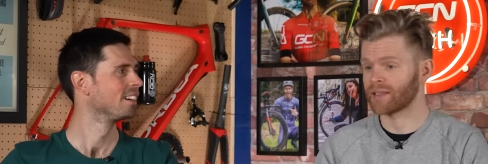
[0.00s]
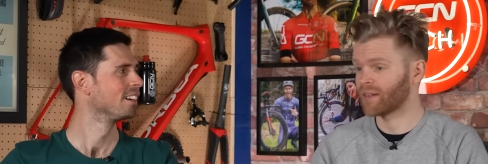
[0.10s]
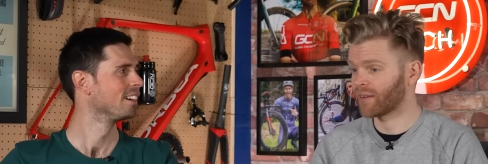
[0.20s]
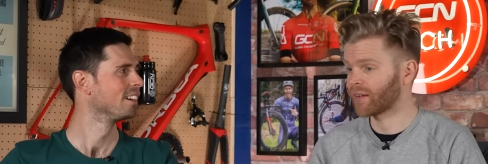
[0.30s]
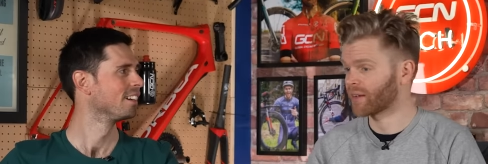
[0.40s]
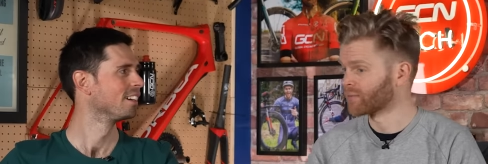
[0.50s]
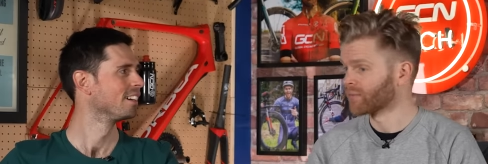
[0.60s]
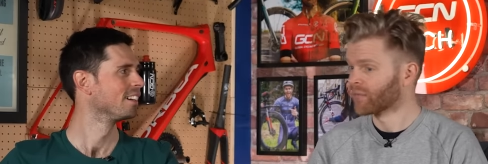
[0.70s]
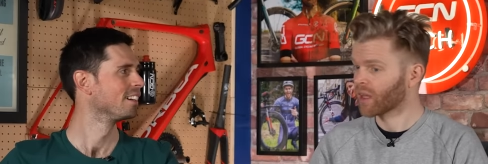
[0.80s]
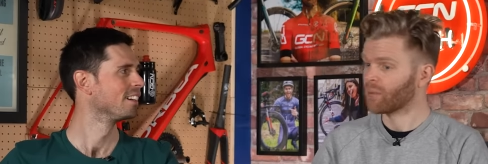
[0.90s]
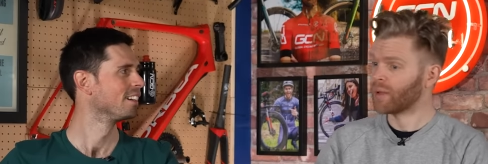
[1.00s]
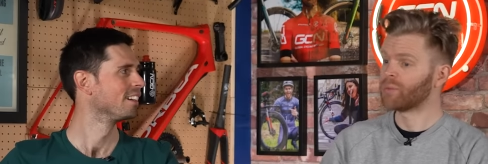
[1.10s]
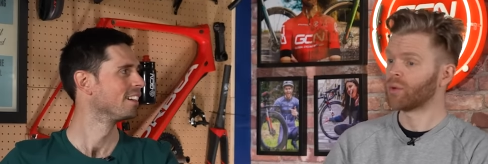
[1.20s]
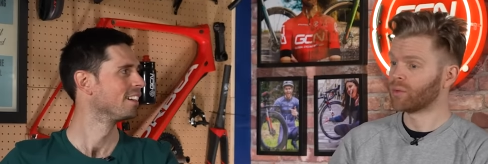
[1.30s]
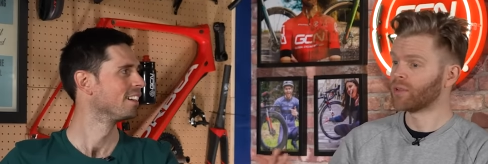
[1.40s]
Speaker 1: this is the thing.
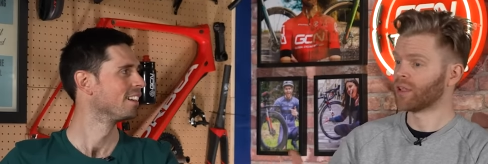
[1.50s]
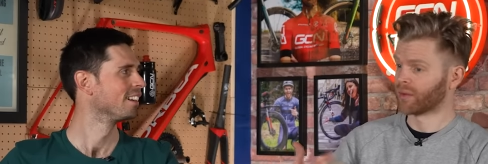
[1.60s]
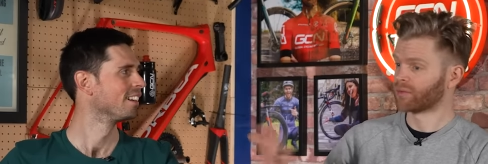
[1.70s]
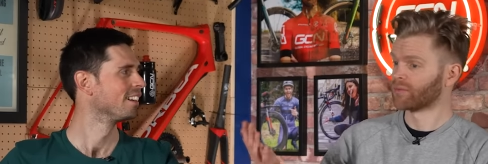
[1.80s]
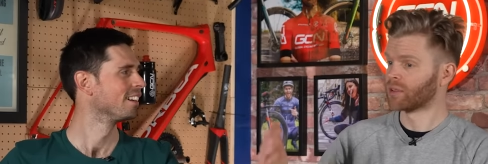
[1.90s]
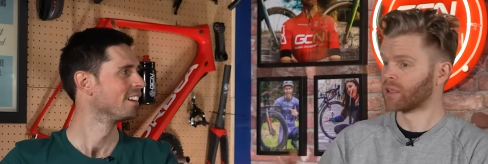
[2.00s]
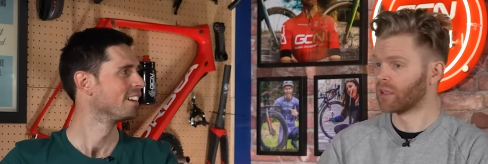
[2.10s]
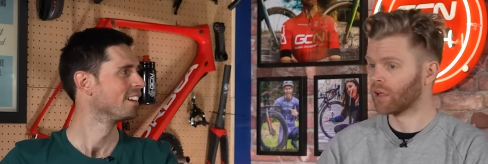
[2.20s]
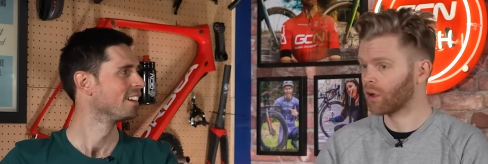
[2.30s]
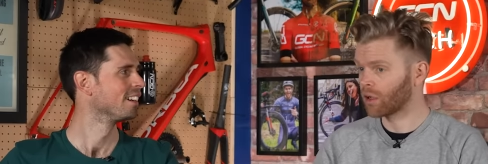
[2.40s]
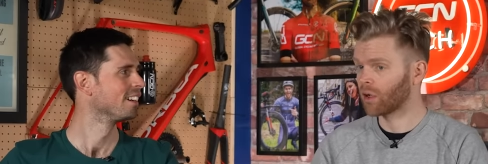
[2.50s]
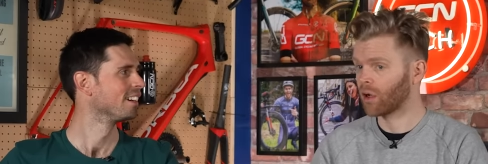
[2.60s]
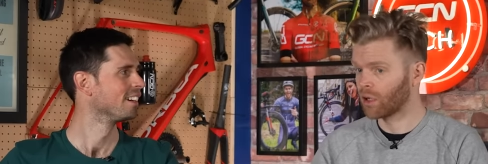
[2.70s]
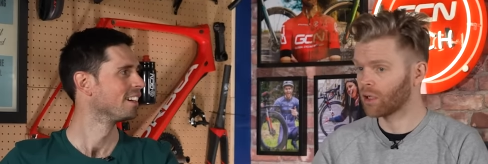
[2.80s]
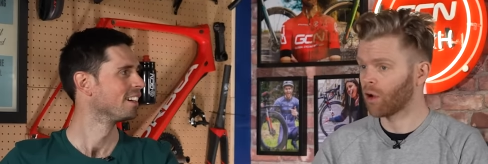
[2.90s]
People, you know,
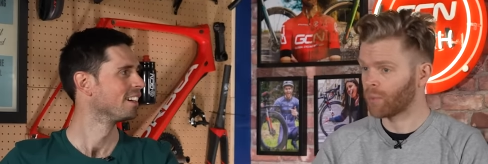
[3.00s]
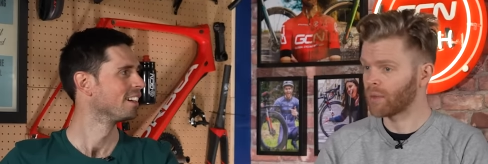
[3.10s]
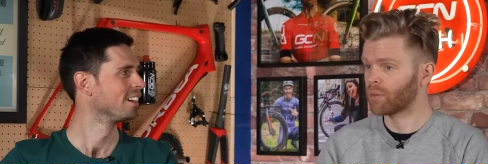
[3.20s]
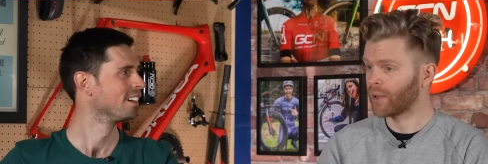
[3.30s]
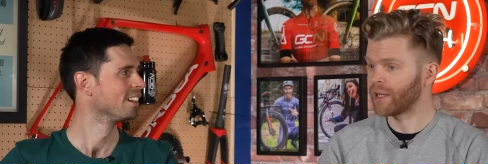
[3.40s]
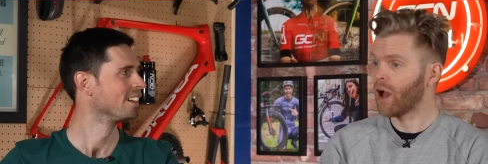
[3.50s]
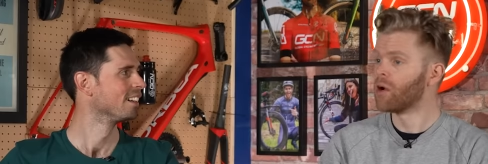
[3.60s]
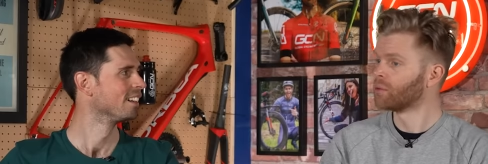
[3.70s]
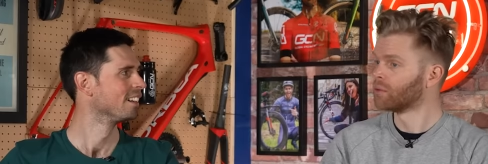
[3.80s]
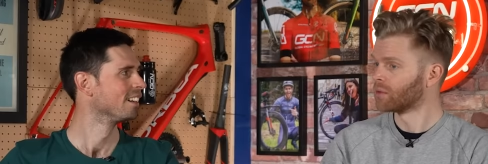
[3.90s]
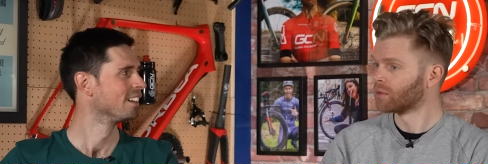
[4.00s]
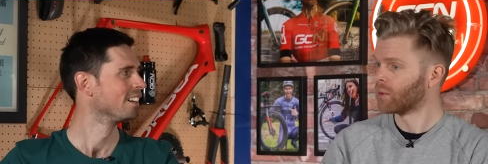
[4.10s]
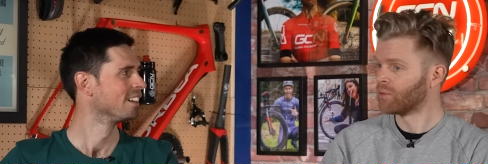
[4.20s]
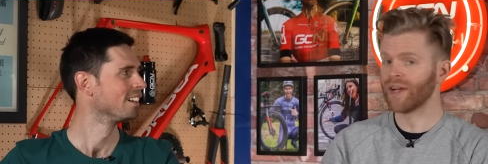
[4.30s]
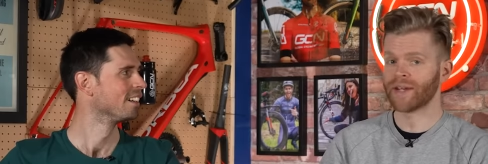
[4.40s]
a lot of people, we know,
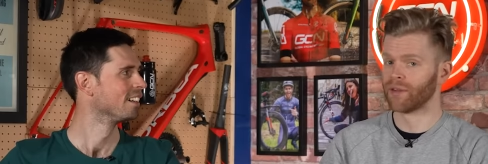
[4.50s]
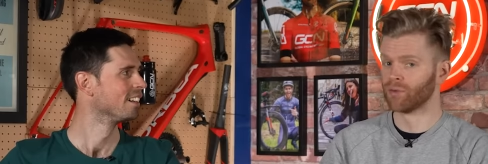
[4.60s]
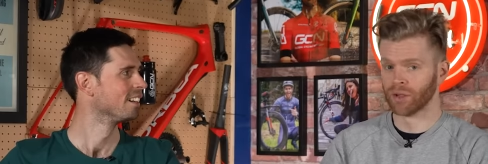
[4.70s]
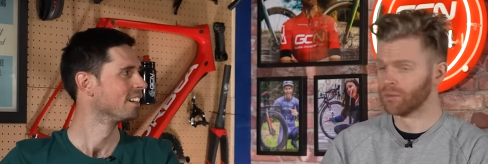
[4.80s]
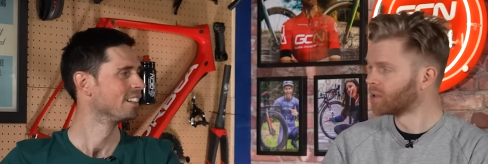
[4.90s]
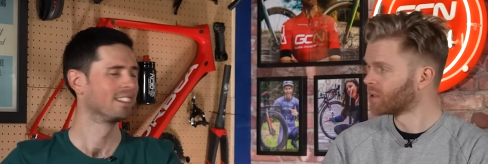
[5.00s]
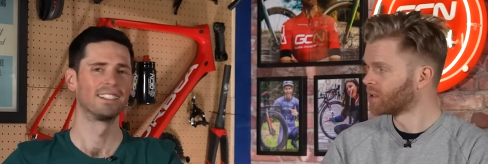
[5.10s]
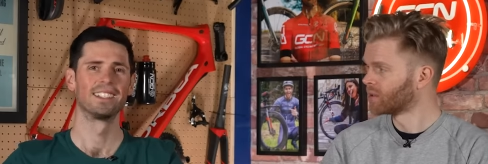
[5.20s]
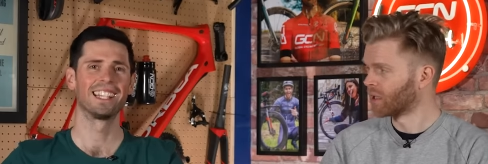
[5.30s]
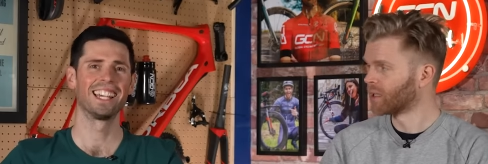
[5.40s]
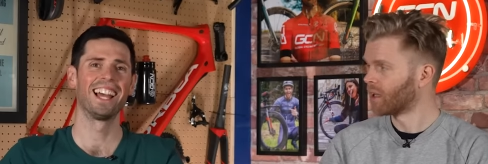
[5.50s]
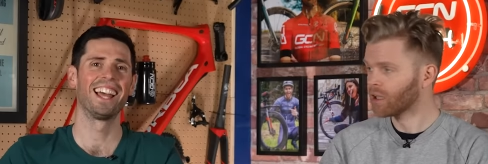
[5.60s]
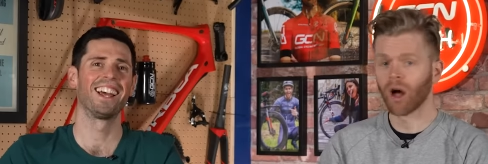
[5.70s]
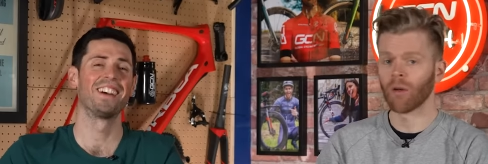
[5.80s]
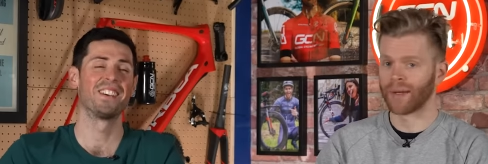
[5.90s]
we're reading the room. Right? Yeah,
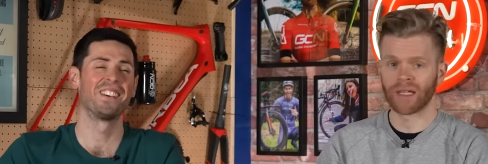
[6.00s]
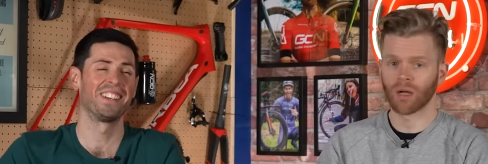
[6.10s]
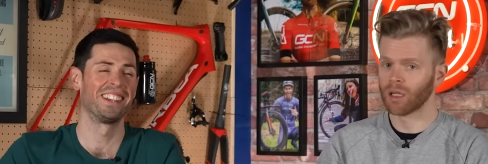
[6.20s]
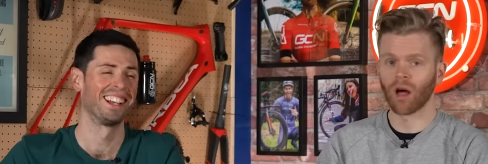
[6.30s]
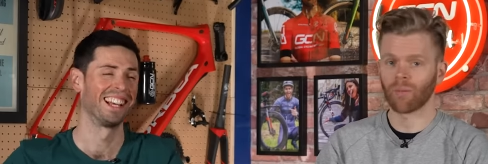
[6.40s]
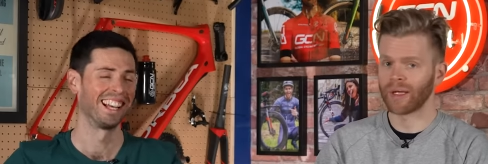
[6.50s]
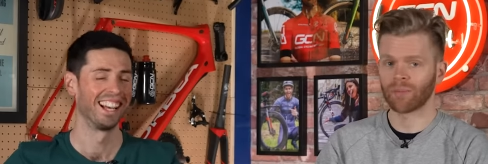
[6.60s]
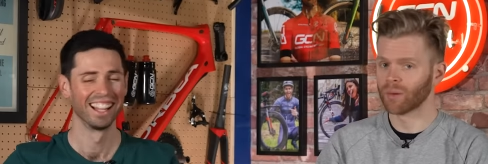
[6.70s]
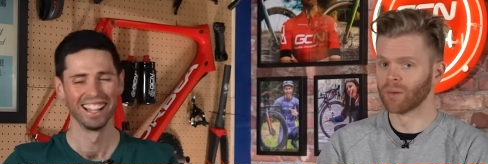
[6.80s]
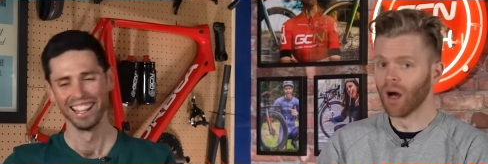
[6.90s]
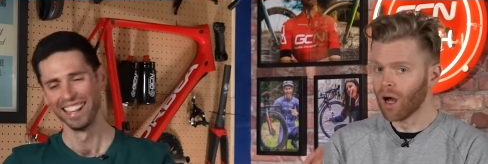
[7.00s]
a lot of people